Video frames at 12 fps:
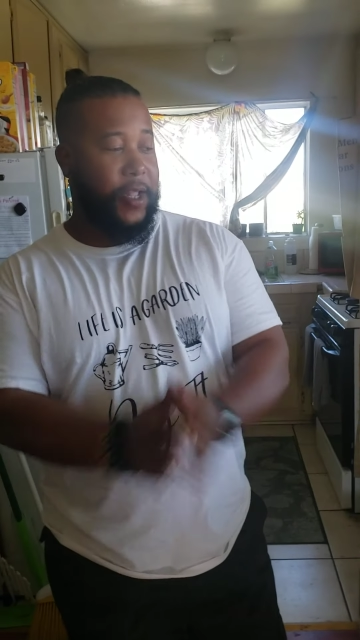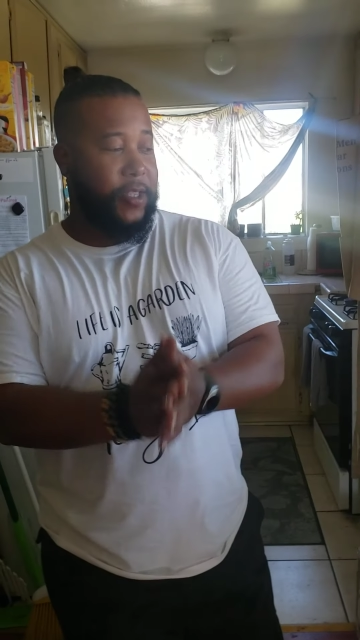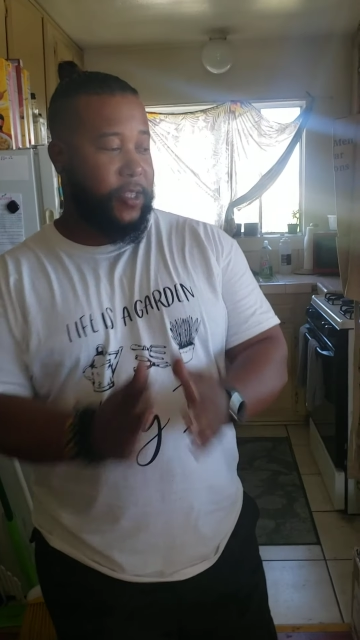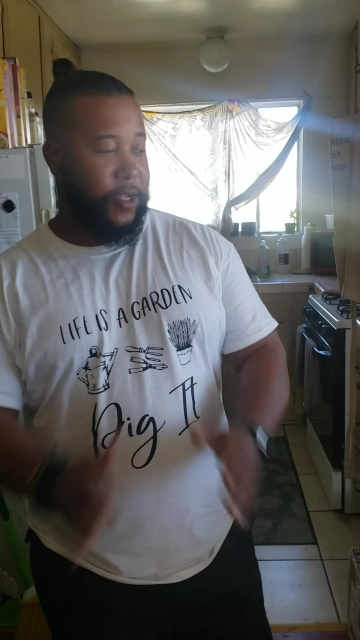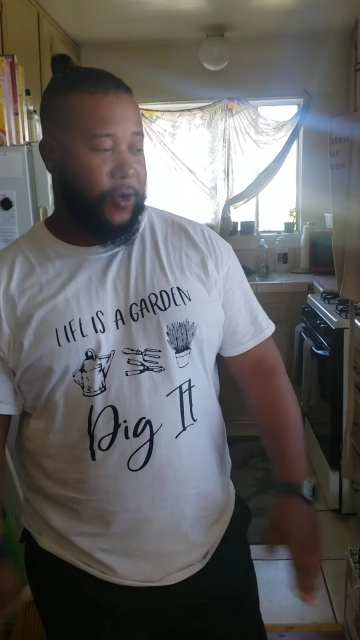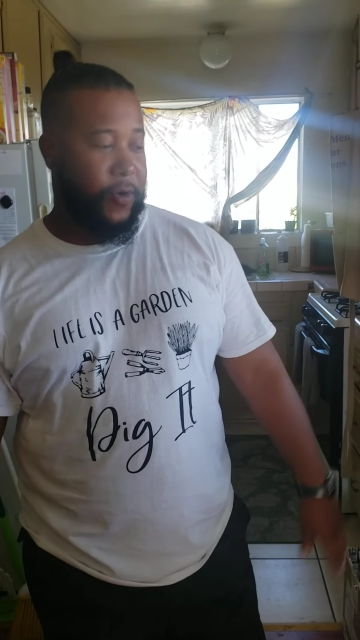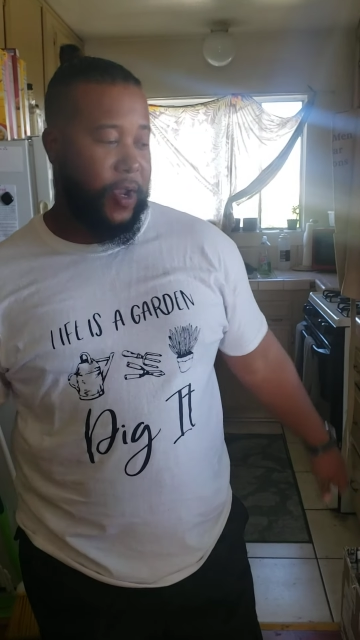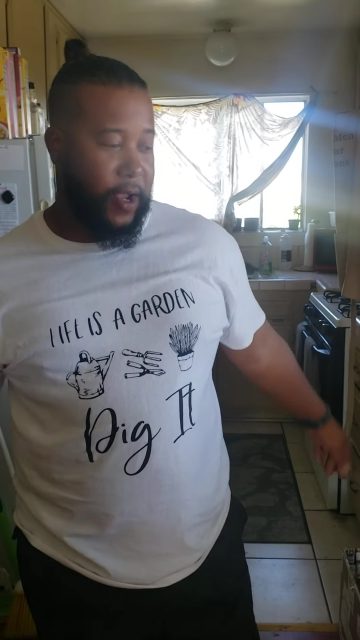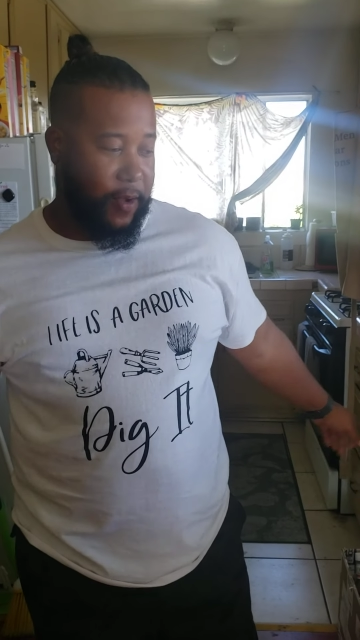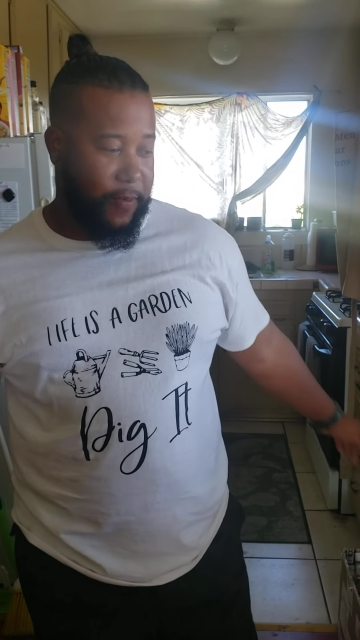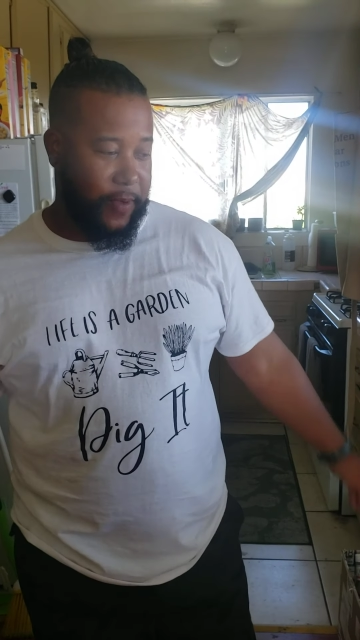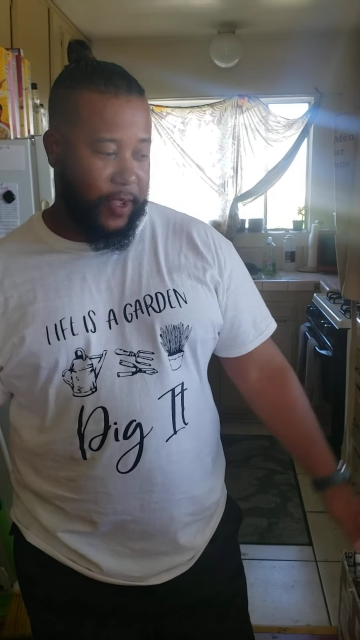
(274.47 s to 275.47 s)
My
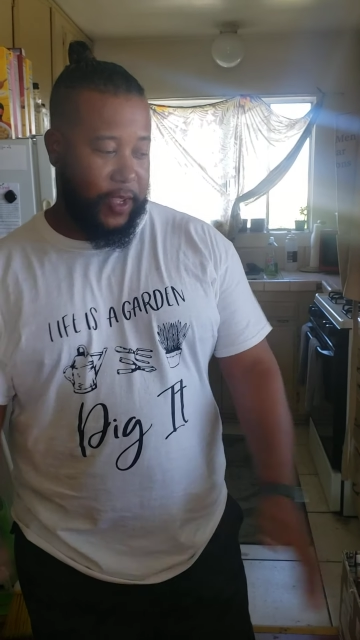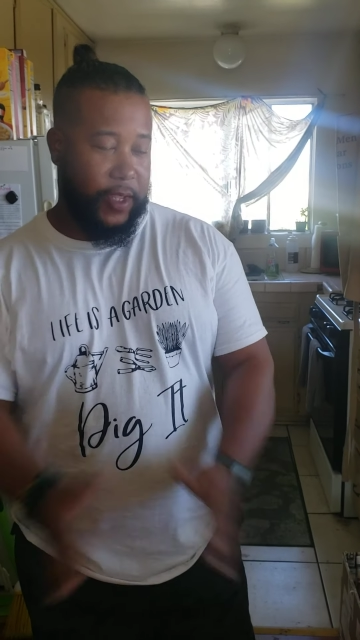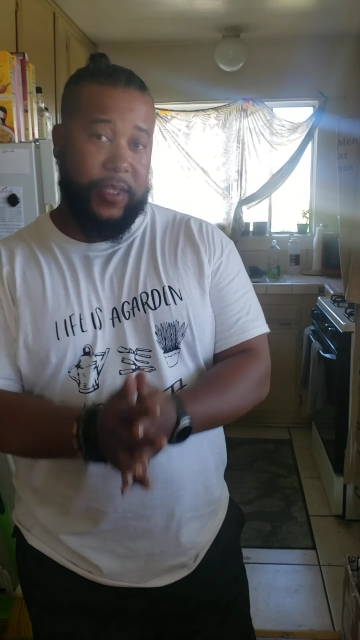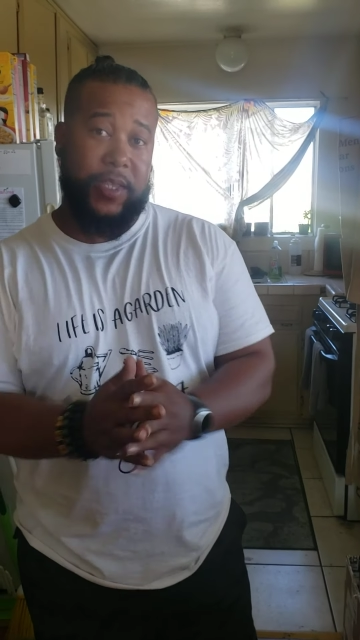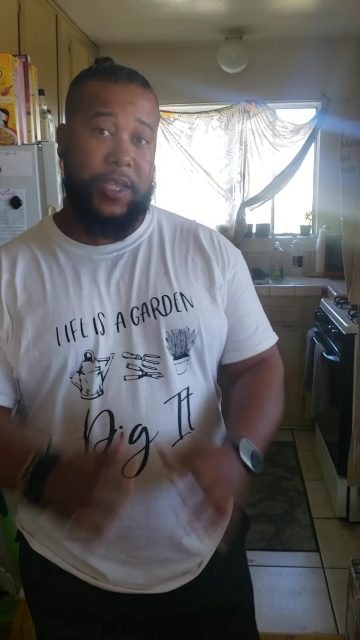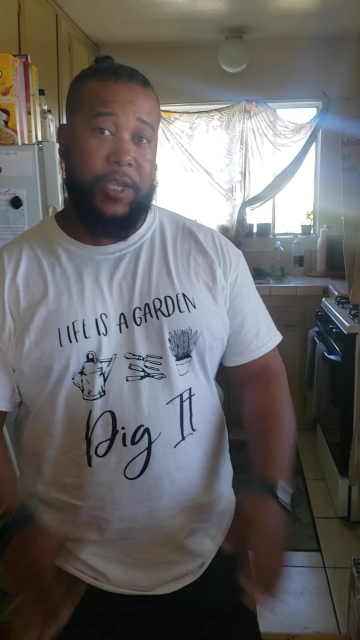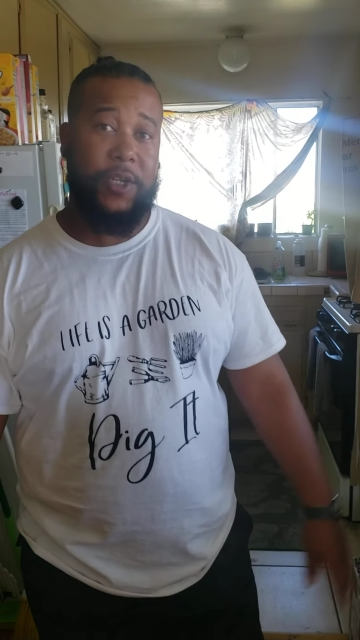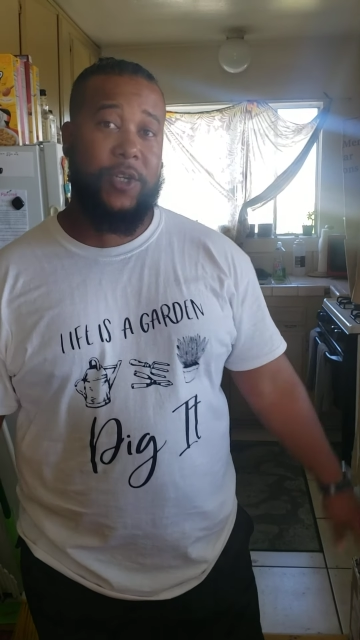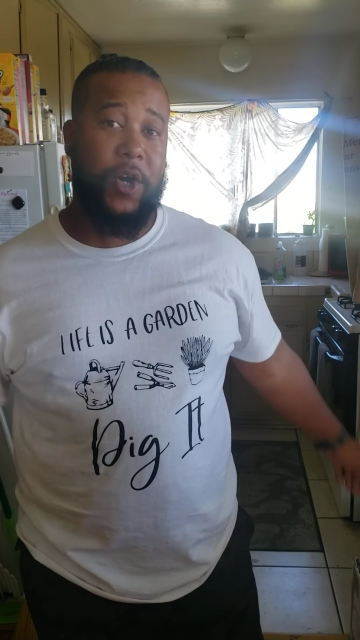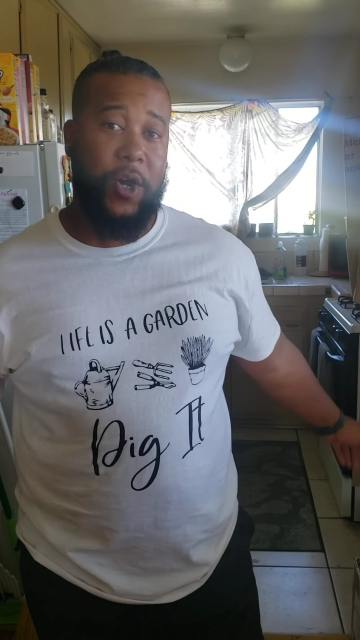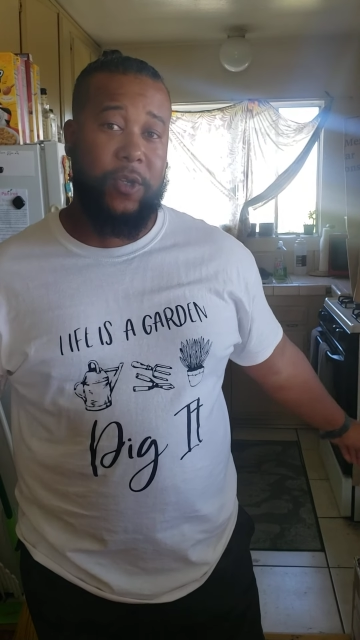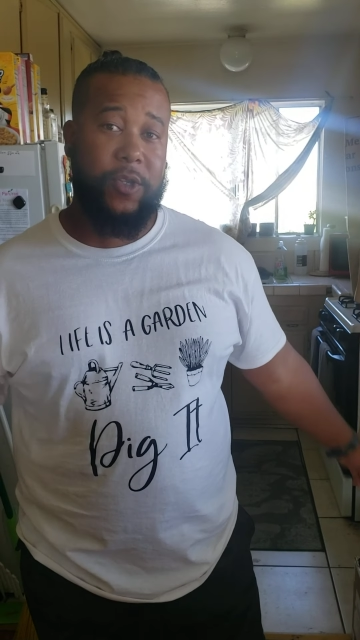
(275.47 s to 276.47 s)
Instagram is Ian
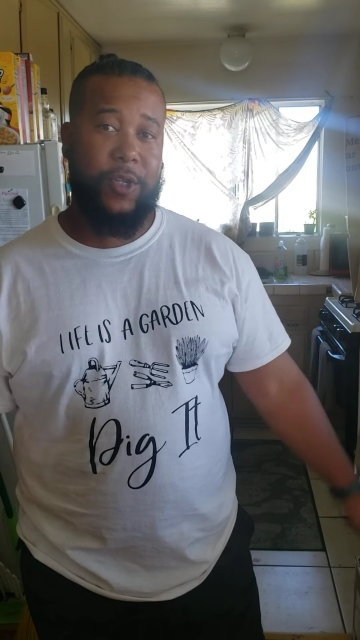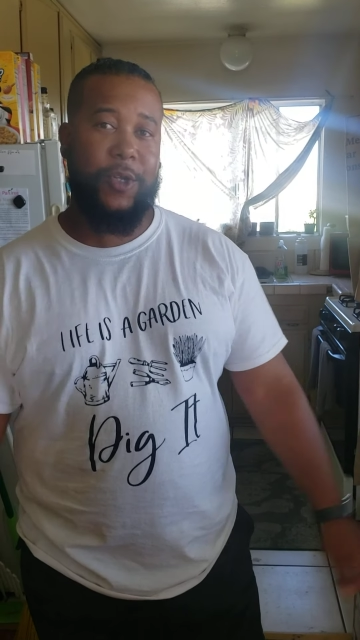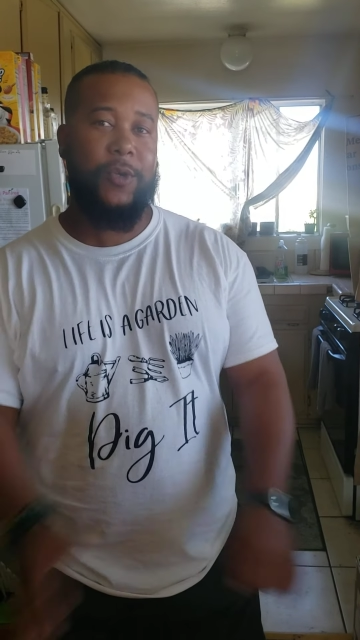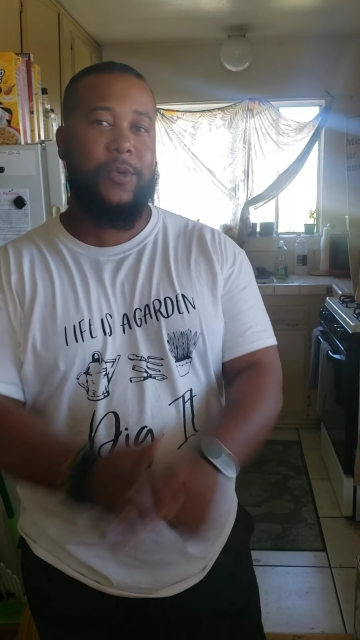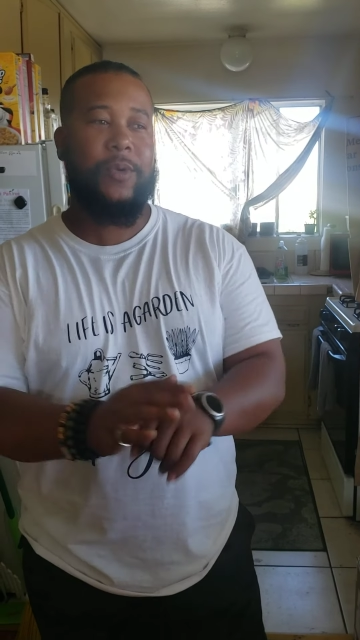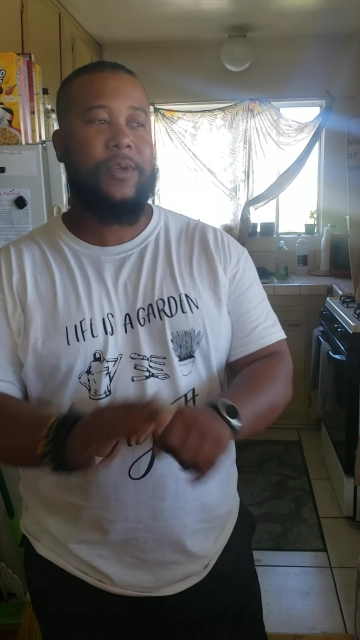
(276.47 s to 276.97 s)
Charles 2.